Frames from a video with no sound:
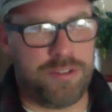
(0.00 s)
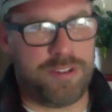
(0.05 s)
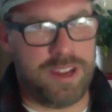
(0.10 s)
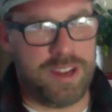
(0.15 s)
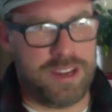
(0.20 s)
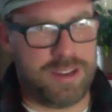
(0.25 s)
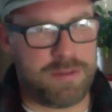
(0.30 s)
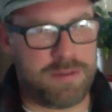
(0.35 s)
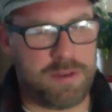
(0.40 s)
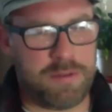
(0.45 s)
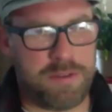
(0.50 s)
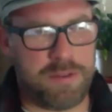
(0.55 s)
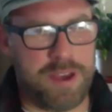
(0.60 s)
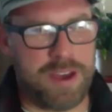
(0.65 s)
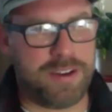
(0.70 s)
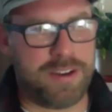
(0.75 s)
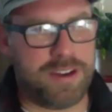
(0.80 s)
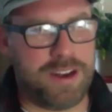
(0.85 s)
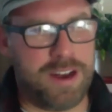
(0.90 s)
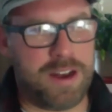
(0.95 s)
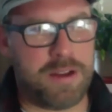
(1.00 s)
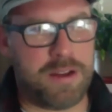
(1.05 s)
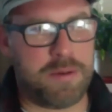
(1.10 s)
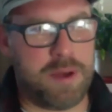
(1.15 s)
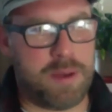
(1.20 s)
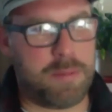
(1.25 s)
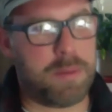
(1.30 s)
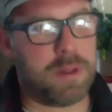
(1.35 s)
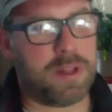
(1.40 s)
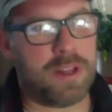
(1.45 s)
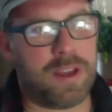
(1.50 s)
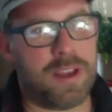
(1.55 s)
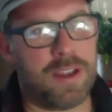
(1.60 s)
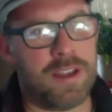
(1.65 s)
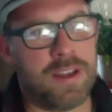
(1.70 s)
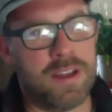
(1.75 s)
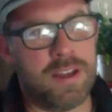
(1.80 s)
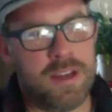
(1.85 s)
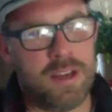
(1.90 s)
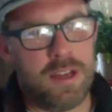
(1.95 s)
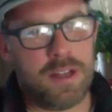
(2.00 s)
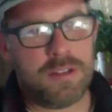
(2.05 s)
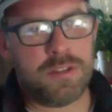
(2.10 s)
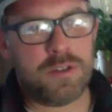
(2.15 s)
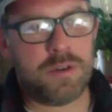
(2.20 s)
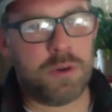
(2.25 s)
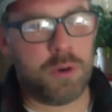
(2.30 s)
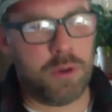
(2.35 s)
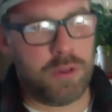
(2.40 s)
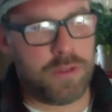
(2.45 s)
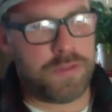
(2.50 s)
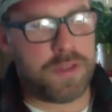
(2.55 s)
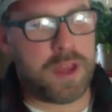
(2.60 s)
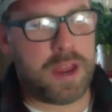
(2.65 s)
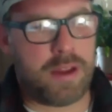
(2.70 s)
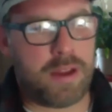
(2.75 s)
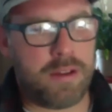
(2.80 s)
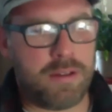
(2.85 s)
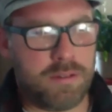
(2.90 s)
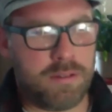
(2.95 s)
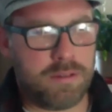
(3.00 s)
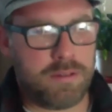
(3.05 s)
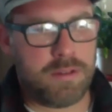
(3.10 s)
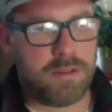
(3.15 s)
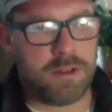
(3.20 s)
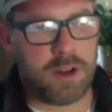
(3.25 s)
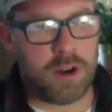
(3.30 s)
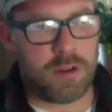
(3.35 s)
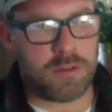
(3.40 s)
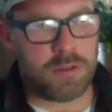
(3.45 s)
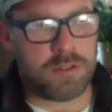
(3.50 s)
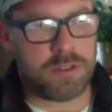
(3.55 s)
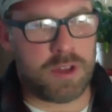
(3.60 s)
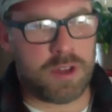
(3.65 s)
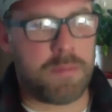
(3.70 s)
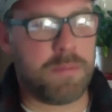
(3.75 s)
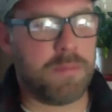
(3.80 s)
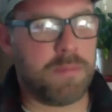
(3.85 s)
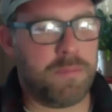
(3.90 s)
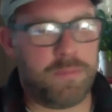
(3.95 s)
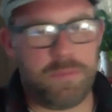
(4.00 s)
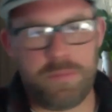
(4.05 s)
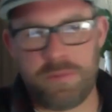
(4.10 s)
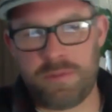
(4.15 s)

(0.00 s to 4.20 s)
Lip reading: like if you found it anyway, but like, it's cool that they, you know, some